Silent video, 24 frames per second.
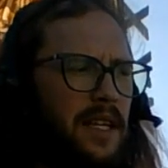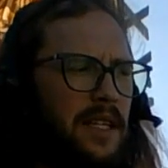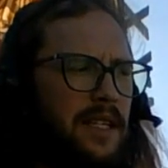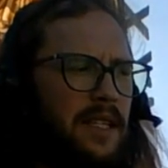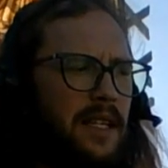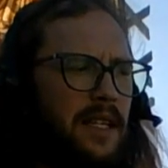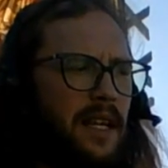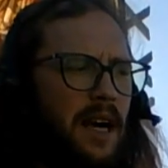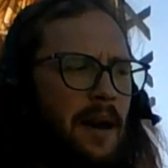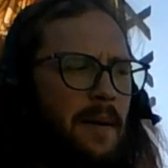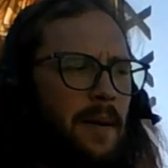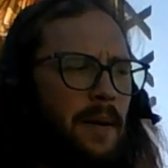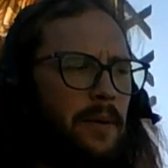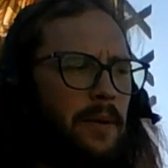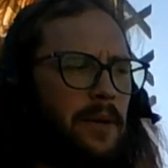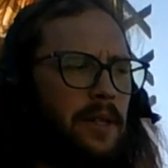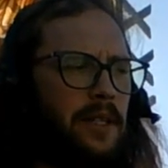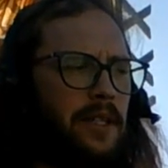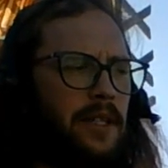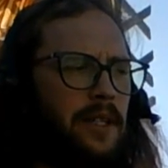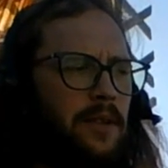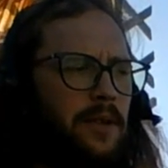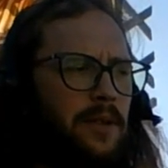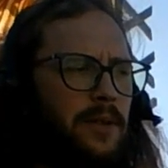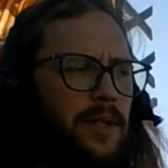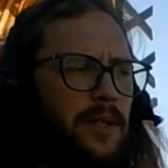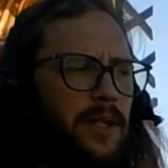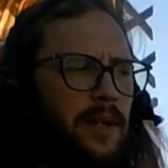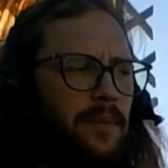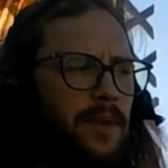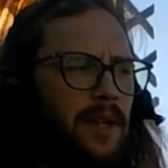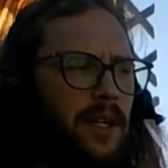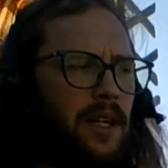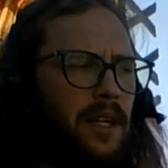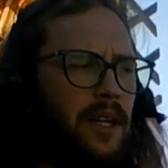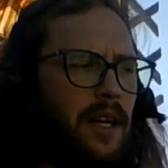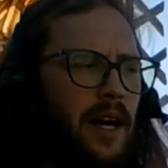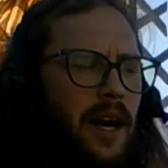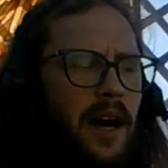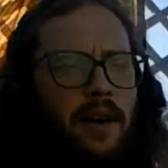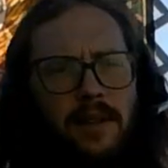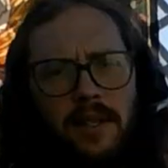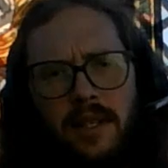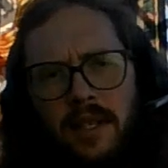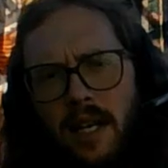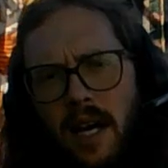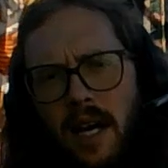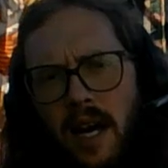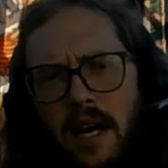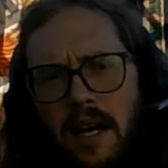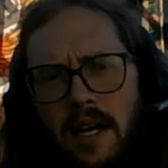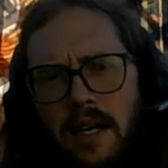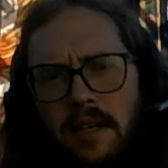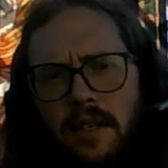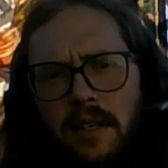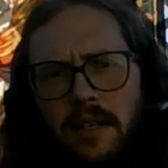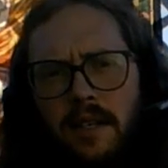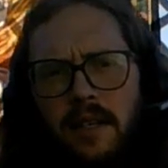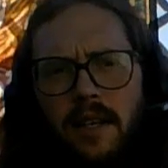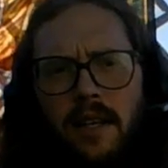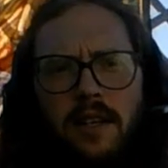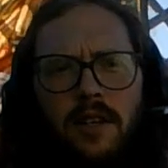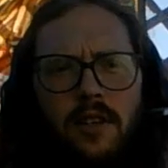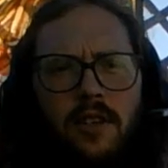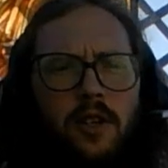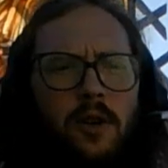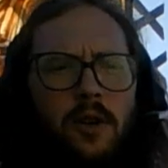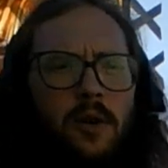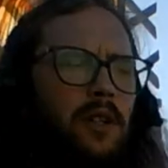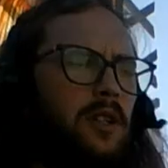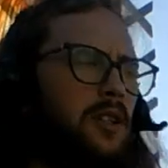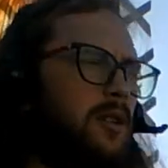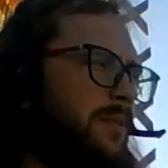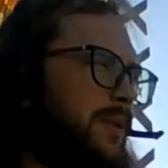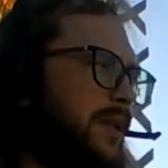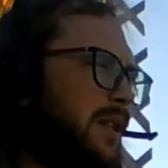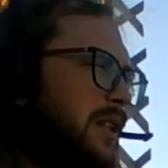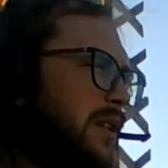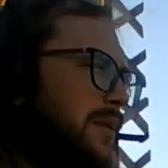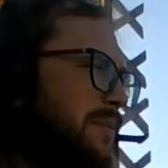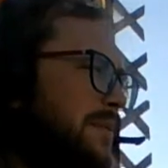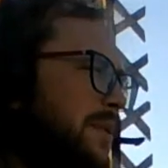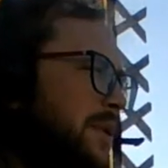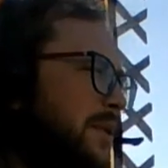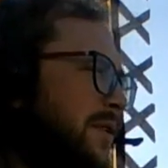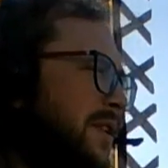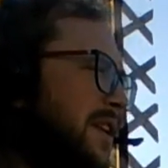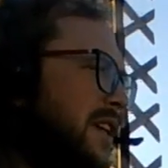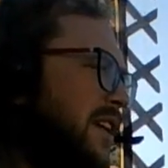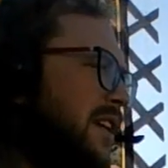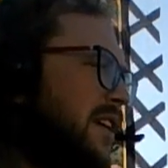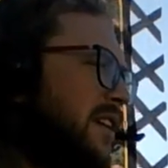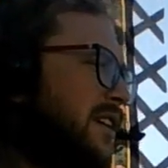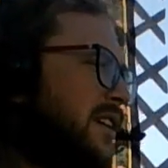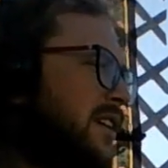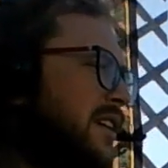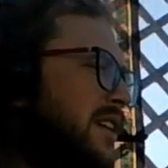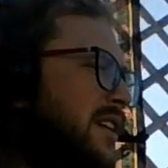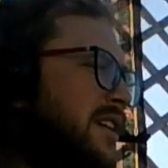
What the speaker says: time I wanted to do something outside and show a little bit of the beauty.